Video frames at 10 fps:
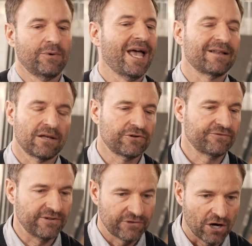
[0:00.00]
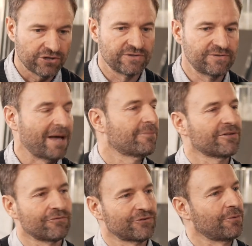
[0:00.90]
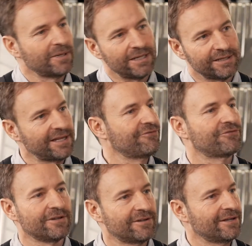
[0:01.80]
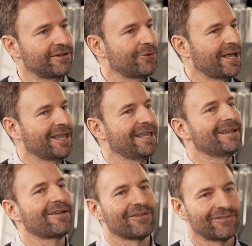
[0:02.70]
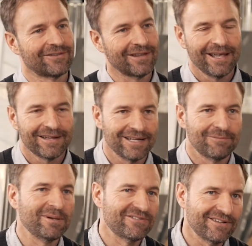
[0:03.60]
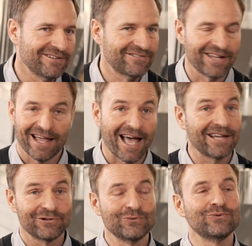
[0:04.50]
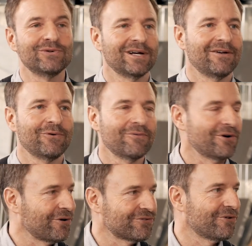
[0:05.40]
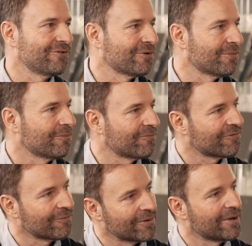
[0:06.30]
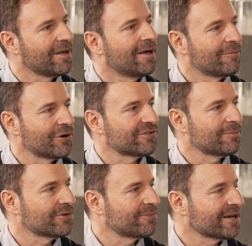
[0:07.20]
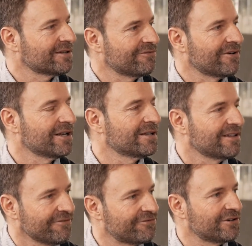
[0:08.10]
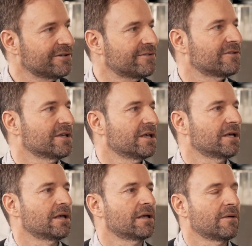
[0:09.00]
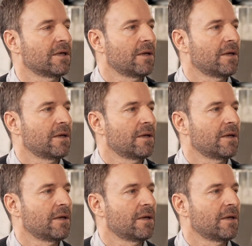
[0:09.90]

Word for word: we had a lot of discussions. My brother was completely different in the way he does did business than I do. Uh, we were also from a, from a personal perspective very different, uh,